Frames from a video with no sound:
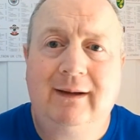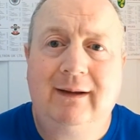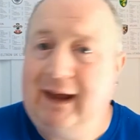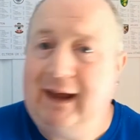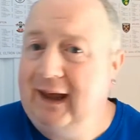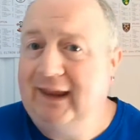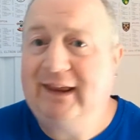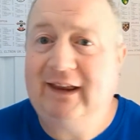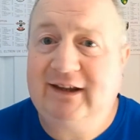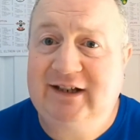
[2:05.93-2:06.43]

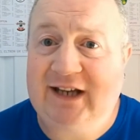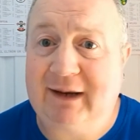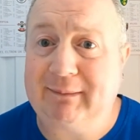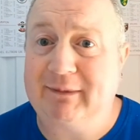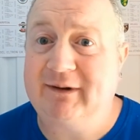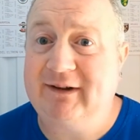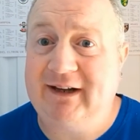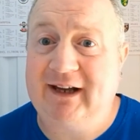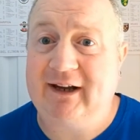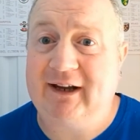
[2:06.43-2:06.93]
and the
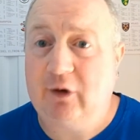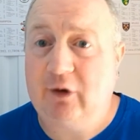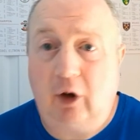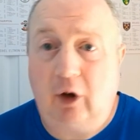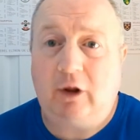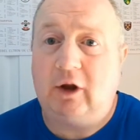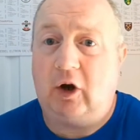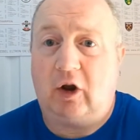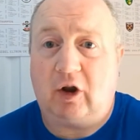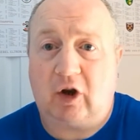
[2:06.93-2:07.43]
Champions League and all
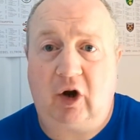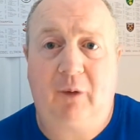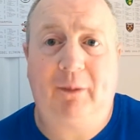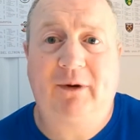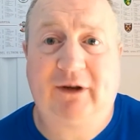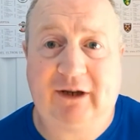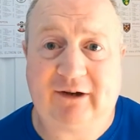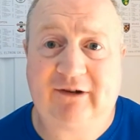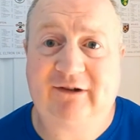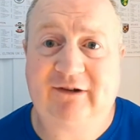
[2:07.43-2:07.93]
the other
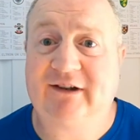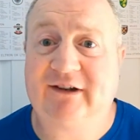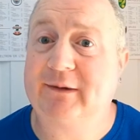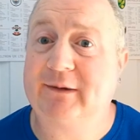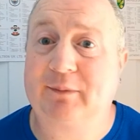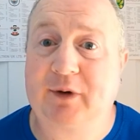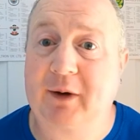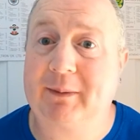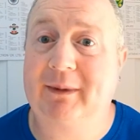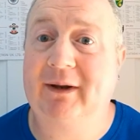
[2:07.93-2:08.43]
competitions in the
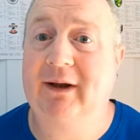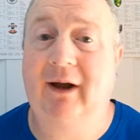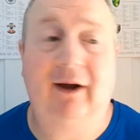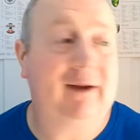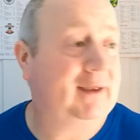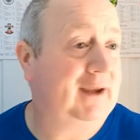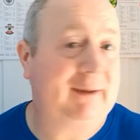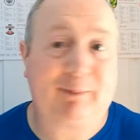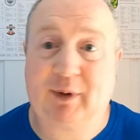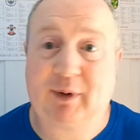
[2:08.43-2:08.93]
Premier
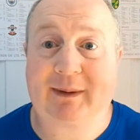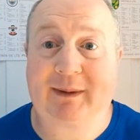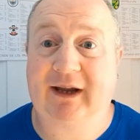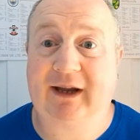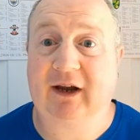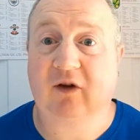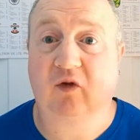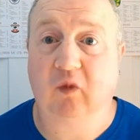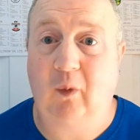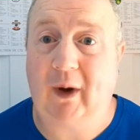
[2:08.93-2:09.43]
and the Premier League
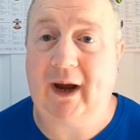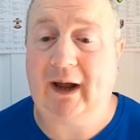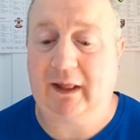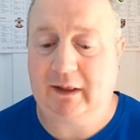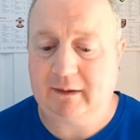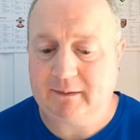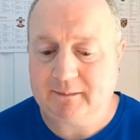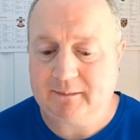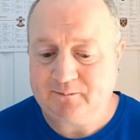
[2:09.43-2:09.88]
as well.